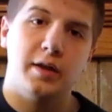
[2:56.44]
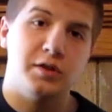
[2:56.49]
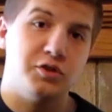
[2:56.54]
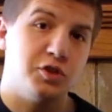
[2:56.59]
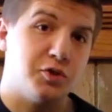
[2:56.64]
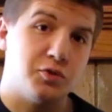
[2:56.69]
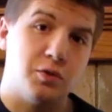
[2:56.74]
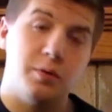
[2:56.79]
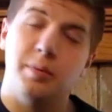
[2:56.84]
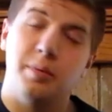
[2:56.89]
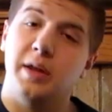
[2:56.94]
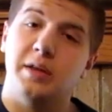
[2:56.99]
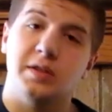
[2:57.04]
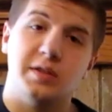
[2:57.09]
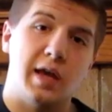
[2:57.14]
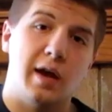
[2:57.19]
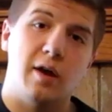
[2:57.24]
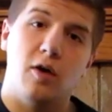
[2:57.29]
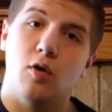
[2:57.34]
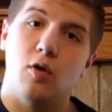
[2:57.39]
it just repeats
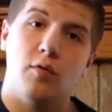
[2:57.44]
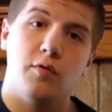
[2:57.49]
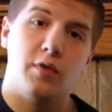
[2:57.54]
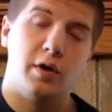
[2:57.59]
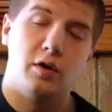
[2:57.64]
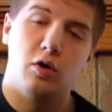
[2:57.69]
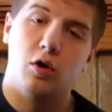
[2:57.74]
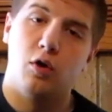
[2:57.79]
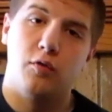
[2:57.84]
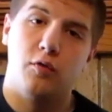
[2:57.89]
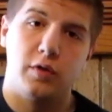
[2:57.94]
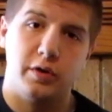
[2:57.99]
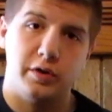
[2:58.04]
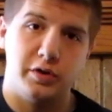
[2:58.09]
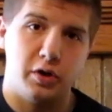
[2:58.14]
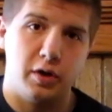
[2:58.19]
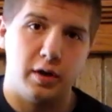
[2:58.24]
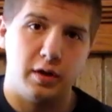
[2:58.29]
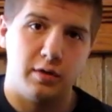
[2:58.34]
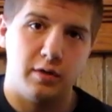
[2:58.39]
that over and over
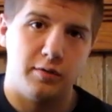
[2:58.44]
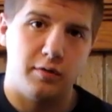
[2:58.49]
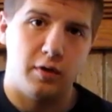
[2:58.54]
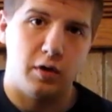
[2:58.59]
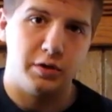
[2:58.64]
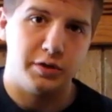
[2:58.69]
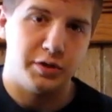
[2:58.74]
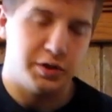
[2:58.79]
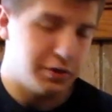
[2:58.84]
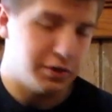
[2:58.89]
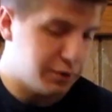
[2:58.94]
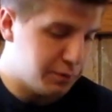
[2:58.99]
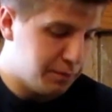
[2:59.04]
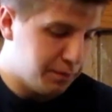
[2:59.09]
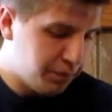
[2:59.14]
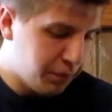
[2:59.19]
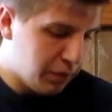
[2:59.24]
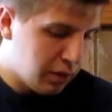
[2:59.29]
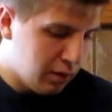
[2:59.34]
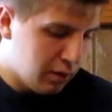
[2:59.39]
during the verses.
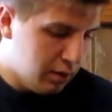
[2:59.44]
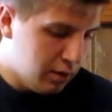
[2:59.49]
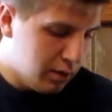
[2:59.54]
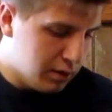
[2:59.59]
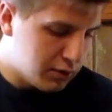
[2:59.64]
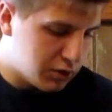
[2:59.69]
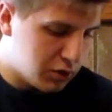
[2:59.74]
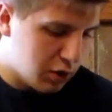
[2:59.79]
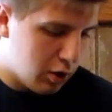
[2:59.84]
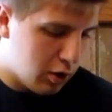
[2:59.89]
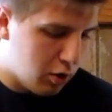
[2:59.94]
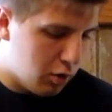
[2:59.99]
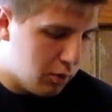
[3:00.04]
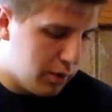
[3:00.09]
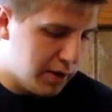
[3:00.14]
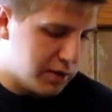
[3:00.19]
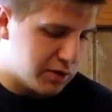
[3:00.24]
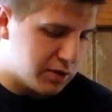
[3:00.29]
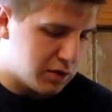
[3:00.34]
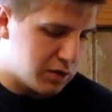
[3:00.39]
So
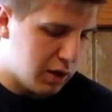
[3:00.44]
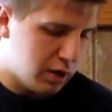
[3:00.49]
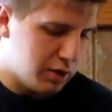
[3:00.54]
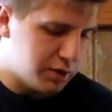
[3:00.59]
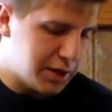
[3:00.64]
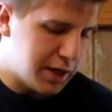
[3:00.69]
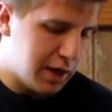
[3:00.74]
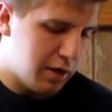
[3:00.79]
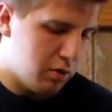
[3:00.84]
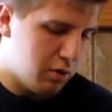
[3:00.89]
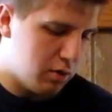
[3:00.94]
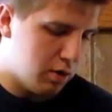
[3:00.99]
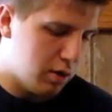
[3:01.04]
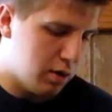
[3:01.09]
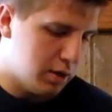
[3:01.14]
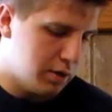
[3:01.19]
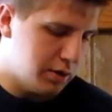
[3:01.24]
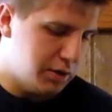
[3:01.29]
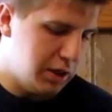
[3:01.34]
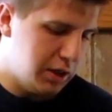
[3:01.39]
it starts out on